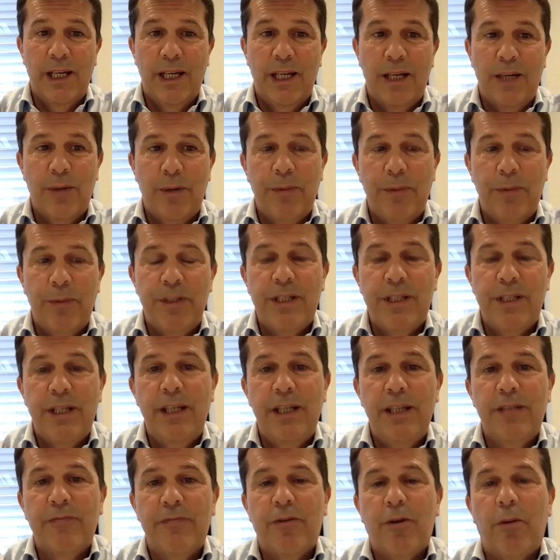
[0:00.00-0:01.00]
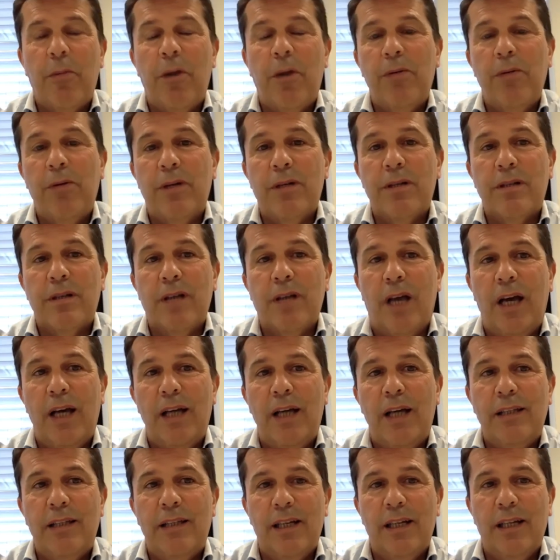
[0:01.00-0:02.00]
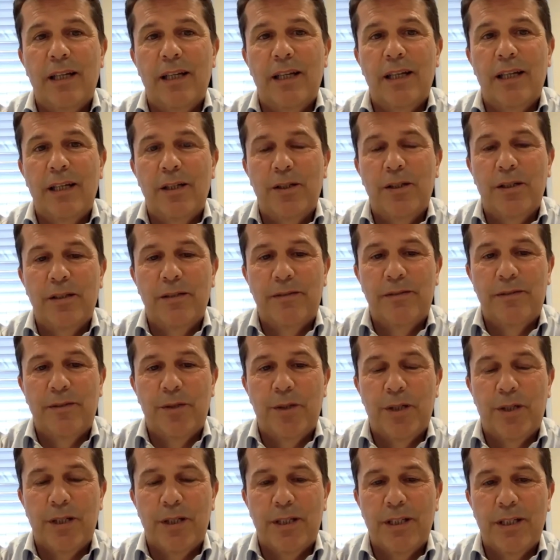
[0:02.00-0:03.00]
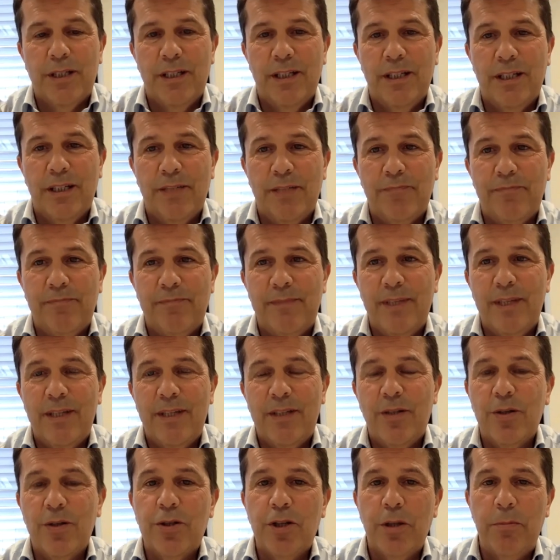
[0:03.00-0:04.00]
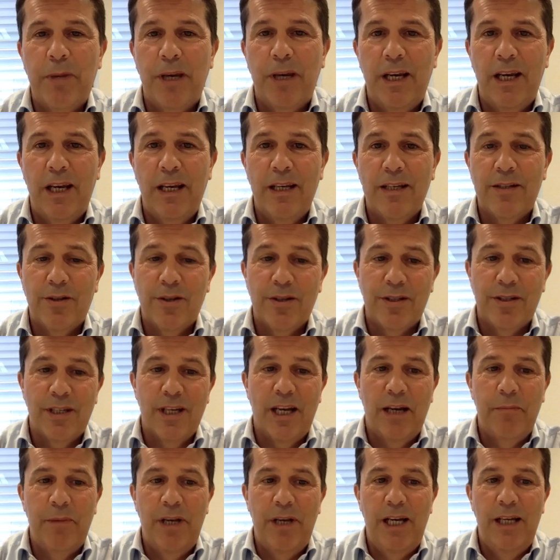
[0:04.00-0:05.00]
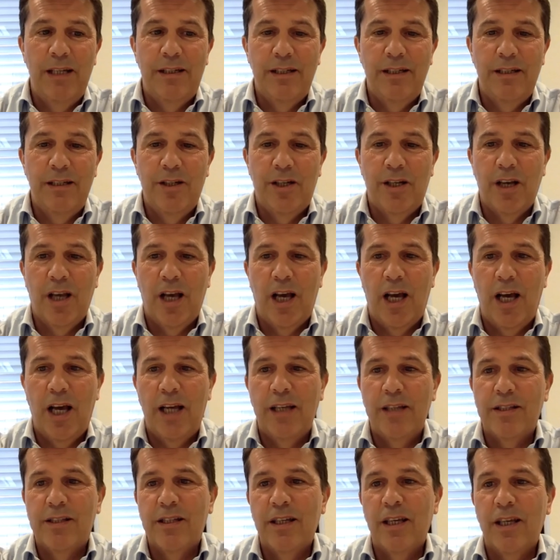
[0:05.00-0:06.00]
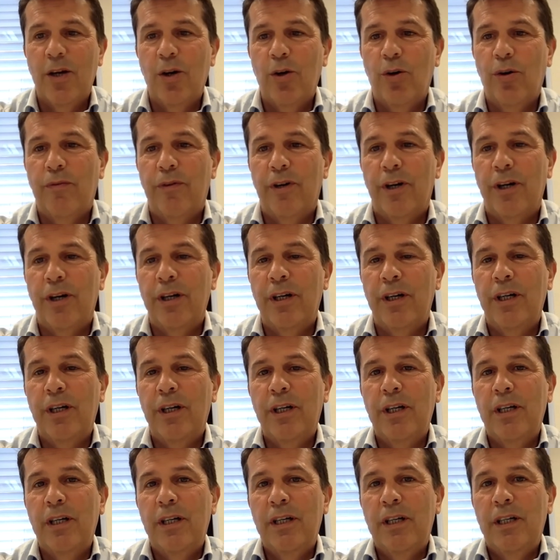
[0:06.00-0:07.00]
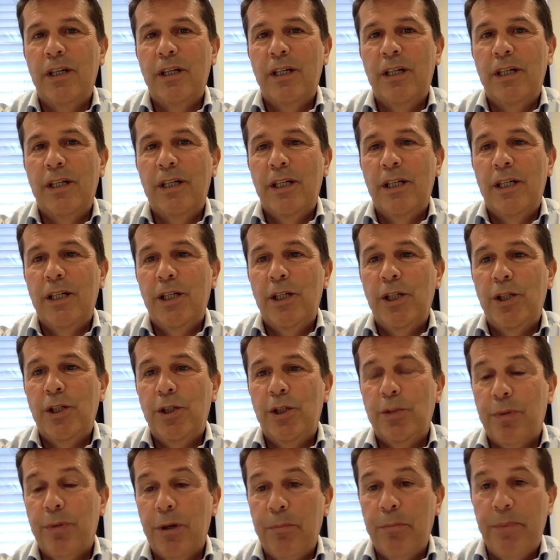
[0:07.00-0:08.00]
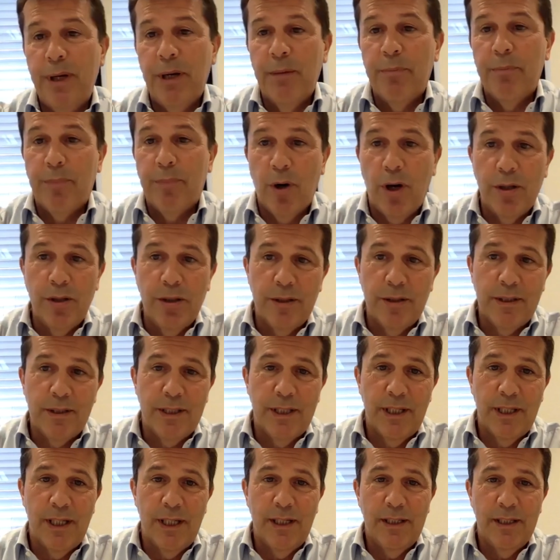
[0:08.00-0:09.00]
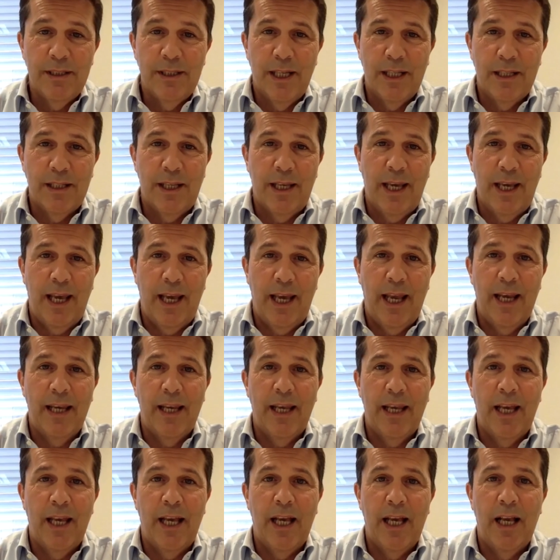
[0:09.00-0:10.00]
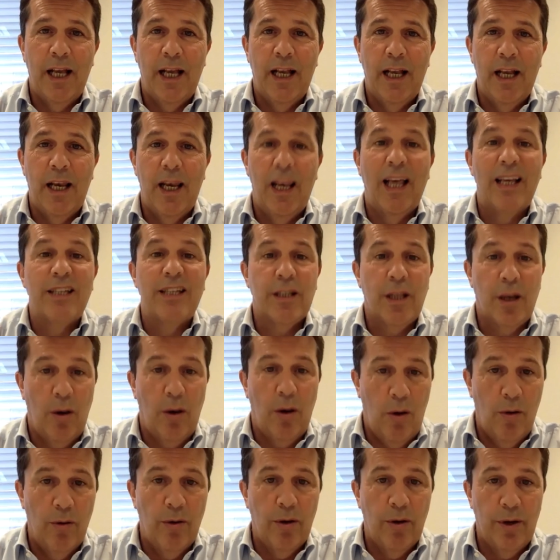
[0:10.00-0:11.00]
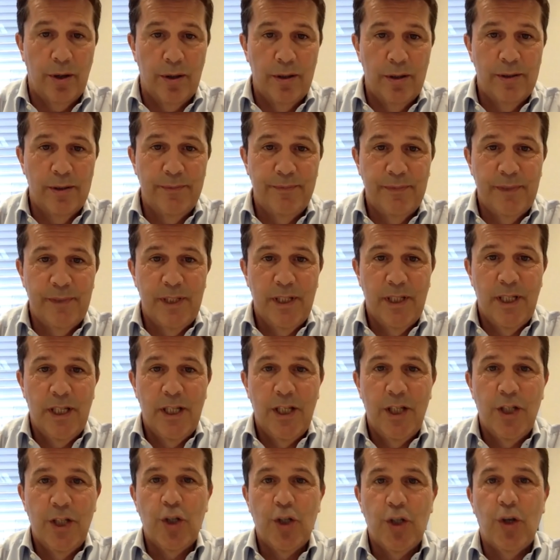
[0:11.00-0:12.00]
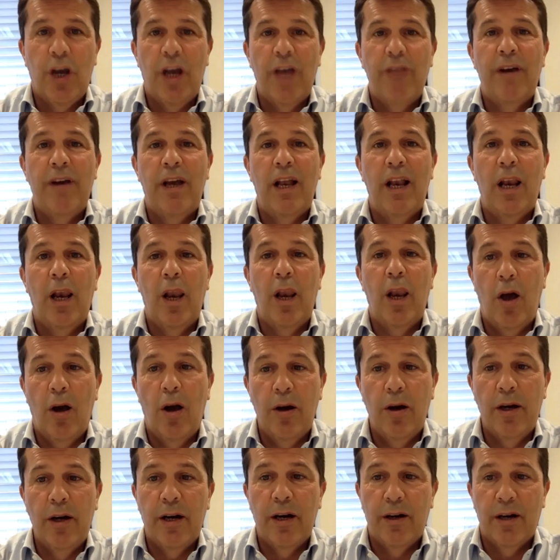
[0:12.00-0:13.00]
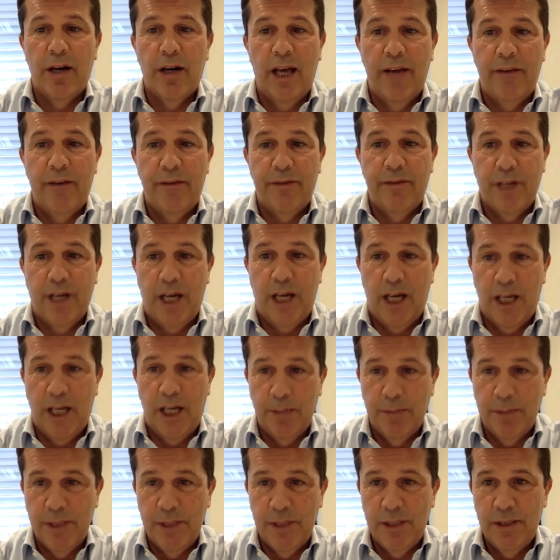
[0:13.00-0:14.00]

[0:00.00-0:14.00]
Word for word: when we see it from our side, uh, of course, uh, sustainability declines uh, over to prepare products uh, that can uh, last longer, so have a longer lifetime,